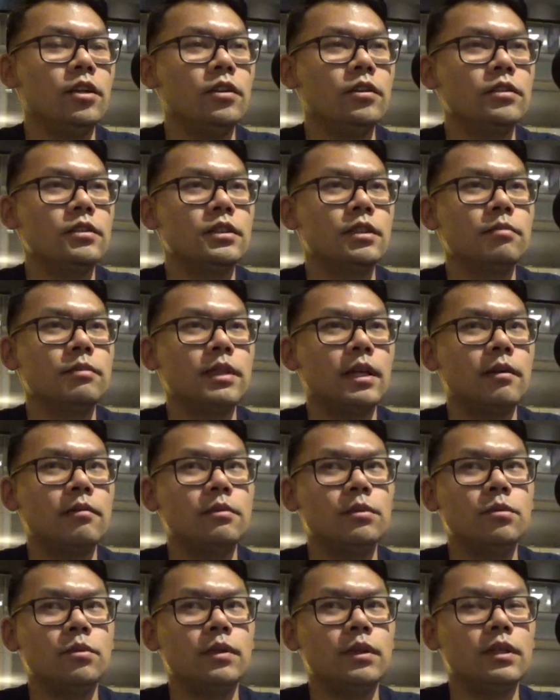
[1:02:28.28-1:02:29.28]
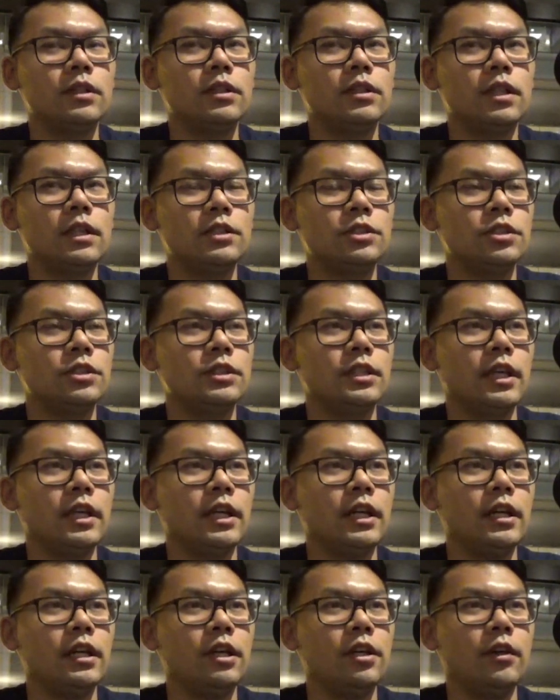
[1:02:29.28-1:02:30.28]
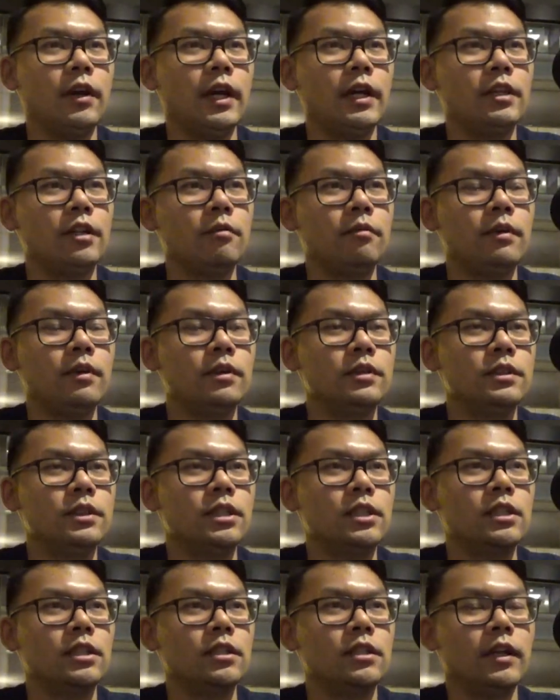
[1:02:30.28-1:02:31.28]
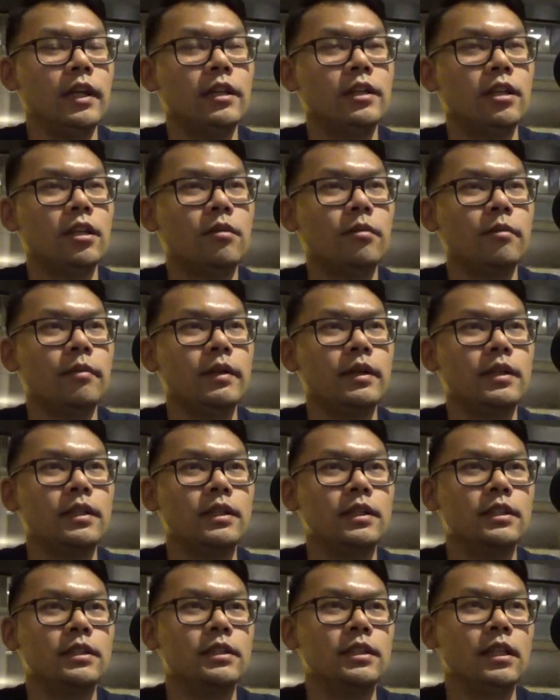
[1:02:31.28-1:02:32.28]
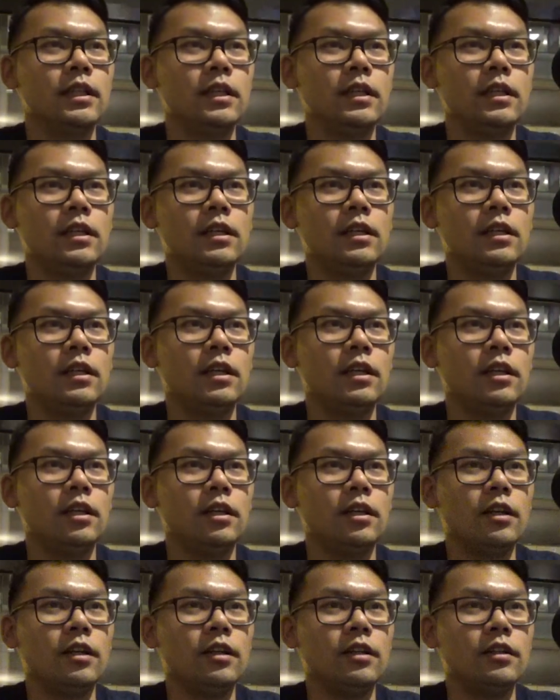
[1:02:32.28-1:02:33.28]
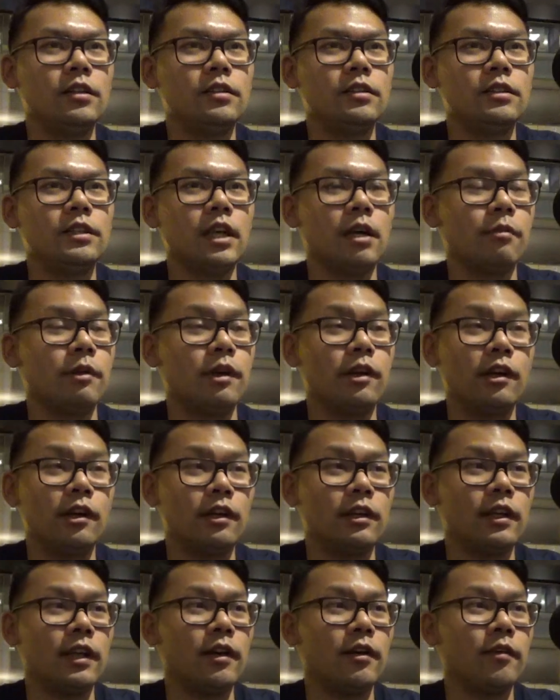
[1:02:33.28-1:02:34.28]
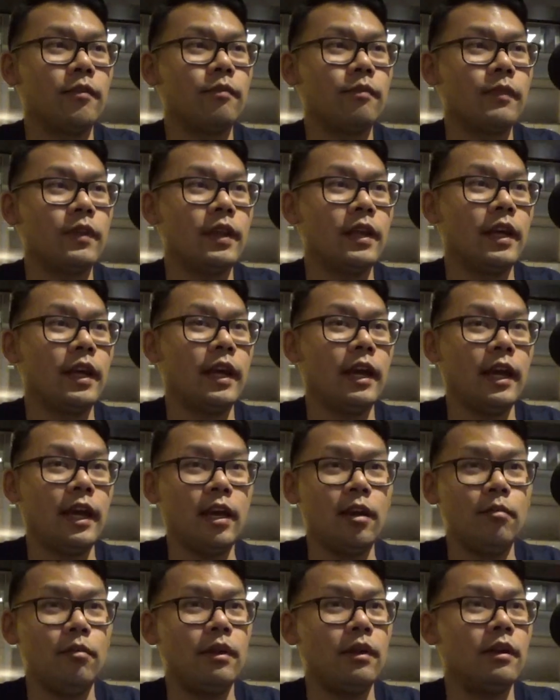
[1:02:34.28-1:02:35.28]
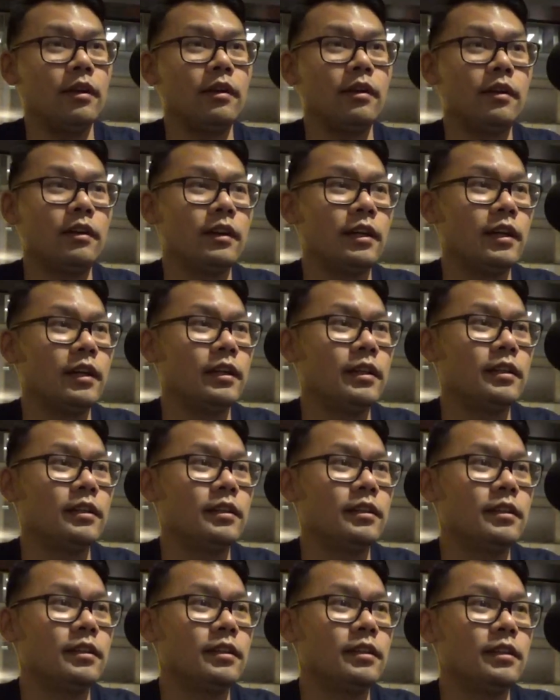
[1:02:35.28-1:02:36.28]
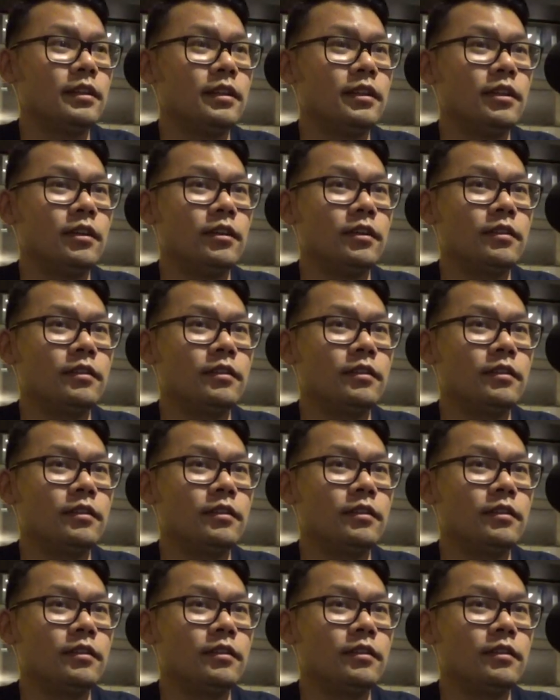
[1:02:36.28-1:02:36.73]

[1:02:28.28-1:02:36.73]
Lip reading: then sometimes when, let's just say you hate the military, you hate the army because, say I'm a cook now and I hate being a cook, and I